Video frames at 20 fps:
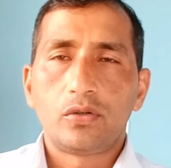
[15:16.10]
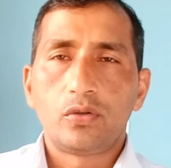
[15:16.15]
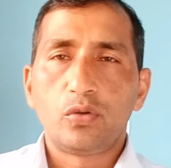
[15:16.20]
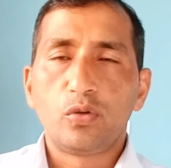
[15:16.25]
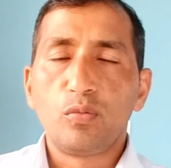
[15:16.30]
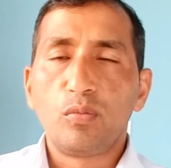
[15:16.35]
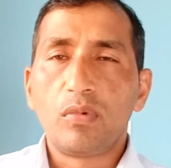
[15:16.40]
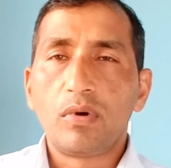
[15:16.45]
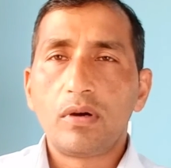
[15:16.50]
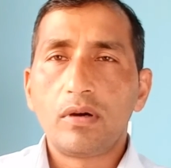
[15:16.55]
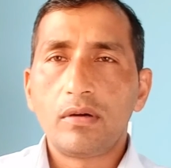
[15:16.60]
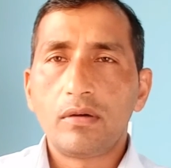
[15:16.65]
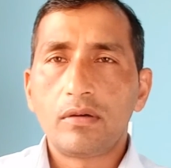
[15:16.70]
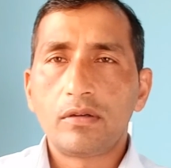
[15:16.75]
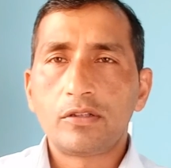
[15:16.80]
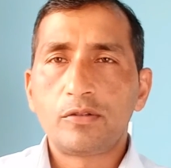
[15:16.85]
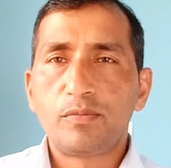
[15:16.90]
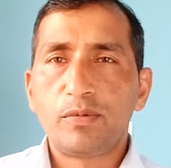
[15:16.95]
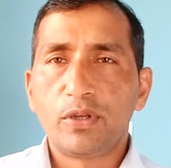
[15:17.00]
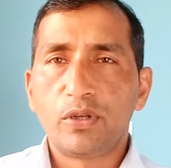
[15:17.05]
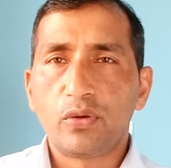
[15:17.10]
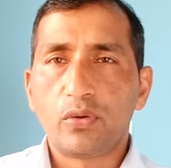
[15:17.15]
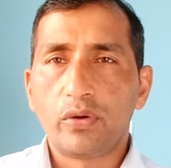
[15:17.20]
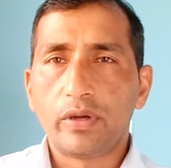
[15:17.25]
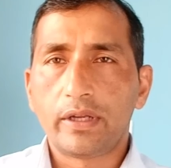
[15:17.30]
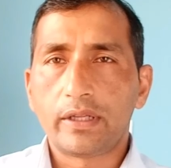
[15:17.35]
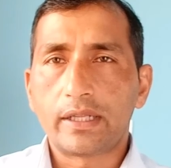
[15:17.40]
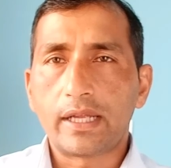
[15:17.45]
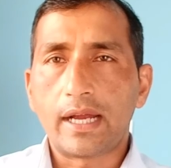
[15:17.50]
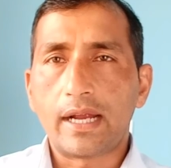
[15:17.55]
you must be
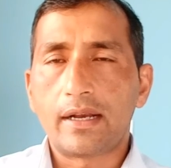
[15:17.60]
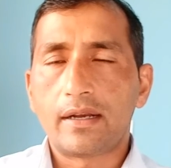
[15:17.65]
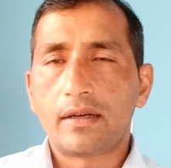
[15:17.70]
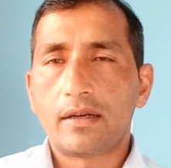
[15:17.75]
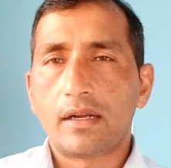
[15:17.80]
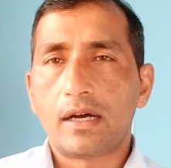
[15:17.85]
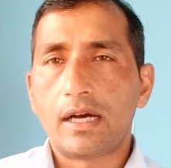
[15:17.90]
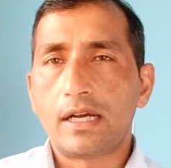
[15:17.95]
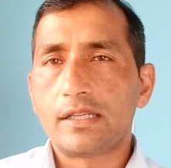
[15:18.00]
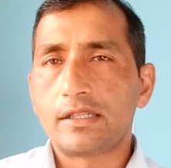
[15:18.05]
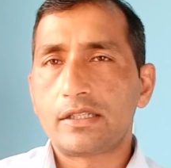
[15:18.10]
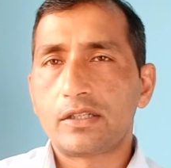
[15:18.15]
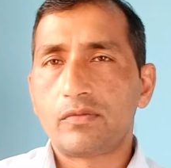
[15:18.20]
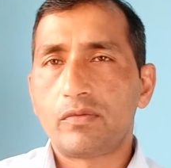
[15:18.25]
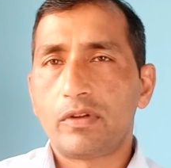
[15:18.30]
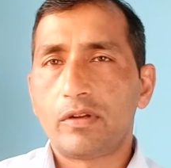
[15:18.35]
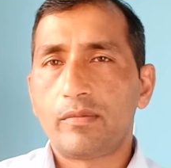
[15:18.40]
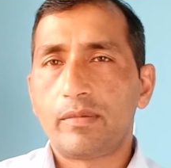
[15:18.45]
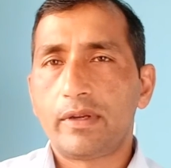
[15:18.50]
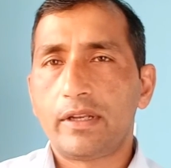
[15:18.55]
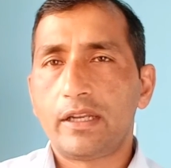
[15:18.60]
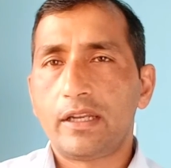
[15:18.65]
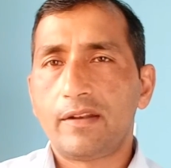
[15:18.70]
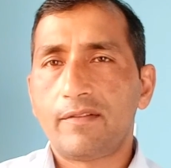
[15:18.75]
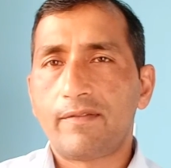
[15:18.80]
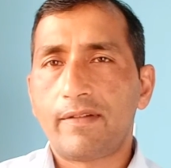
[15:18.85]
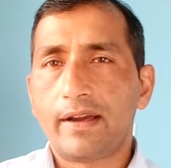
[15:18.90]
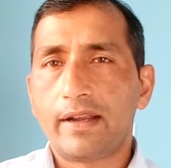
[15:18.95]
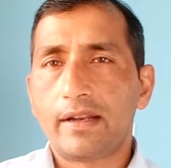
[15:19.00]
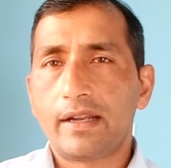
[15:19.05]
knowing that answer will be
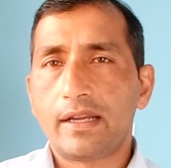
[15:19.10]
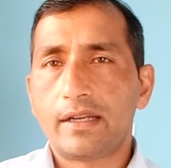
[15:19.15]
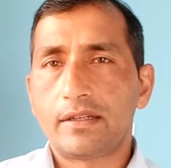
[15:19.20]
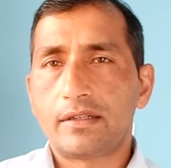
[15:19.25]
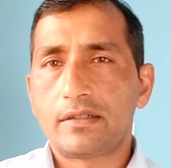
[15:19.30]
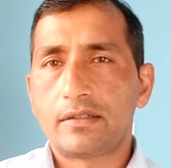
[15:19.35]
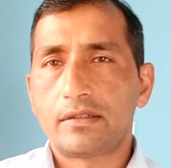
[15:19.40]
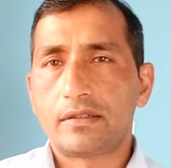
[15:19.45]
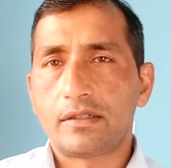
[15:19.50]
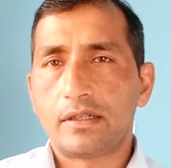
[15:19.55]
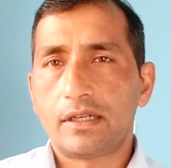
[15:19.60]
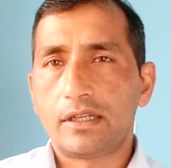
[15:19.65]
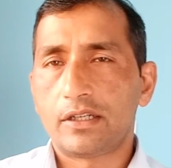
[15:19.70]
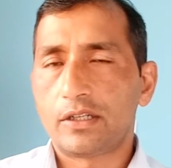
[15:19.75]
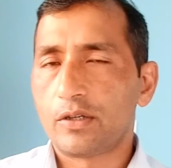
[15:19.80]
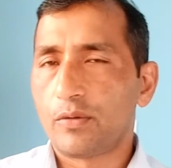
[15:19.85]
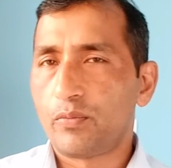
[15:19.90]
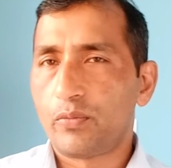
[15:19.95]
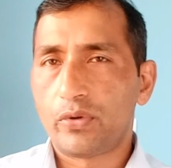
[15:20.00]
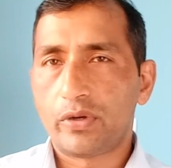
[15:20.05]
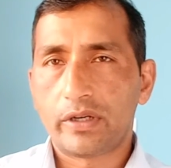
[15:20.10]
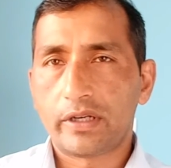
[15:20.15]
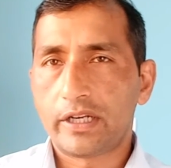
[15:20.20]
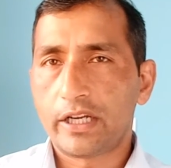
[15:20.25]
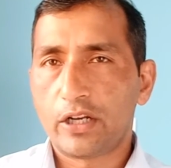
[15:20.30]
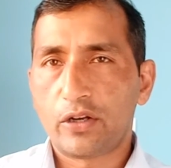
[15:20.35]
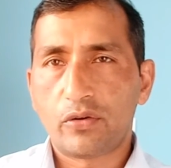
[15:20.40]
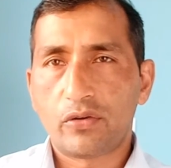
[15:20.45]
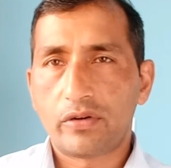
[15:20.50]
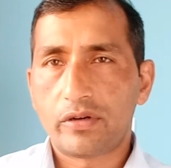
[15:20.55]
infinite, and computer
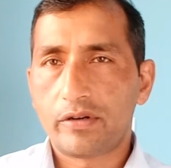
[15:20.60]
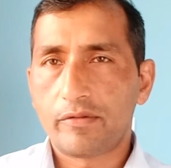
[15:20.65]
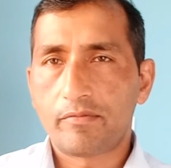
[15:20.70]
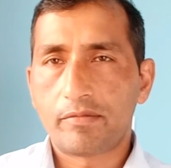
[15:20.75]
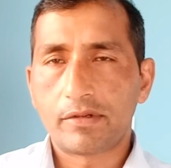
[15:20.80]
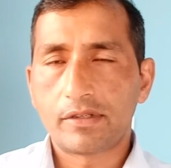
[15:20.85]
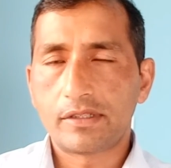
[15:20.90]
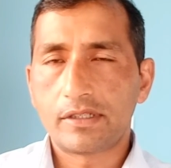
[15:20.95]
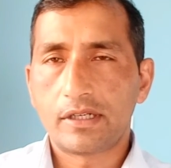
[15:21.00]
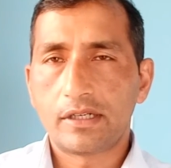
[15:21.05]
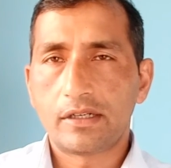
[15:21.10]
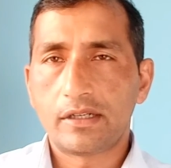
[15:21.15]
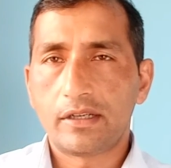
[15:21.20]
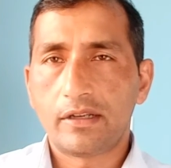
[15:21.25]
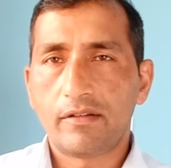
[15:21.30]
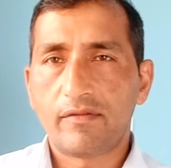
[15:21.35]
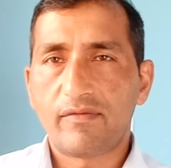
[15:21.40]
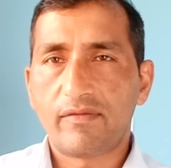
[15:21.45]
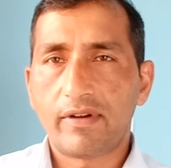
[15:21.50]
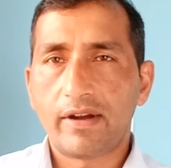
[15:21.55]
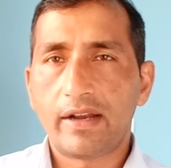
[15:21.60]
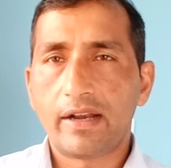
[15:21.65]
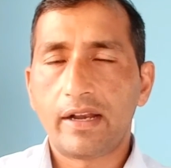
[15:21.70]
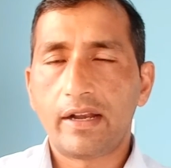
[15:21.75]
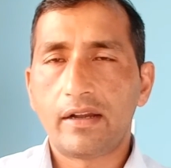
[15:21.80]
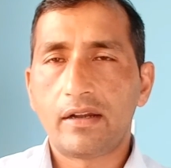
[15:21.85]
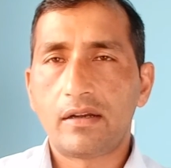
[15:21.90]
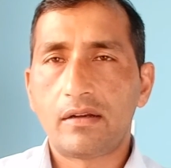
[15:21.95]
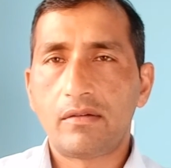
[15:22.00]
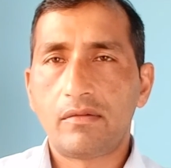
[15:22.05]
cannot represent the
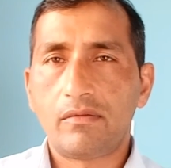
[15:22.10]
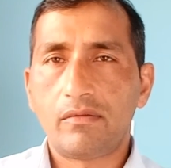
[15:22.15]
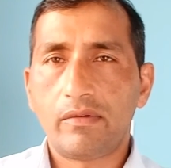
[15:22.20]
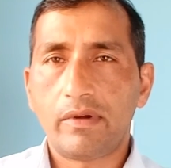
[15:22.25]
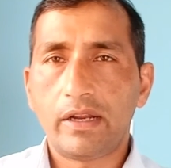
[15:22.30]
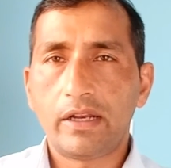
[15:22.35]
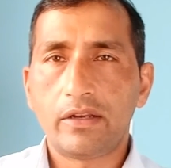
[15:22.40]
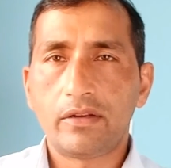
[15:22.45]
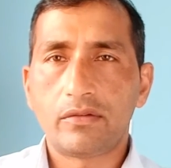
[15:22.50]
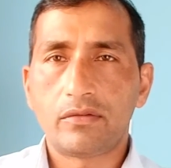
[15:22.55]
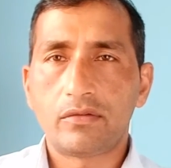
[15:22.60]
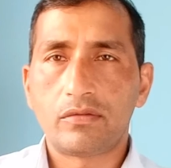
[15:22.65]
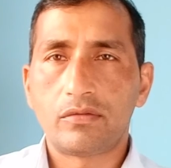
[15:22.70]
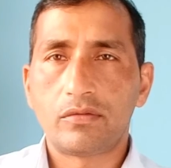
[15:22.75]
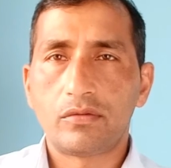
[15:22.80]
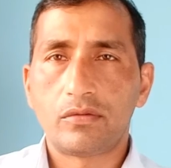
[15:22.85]
infinite value.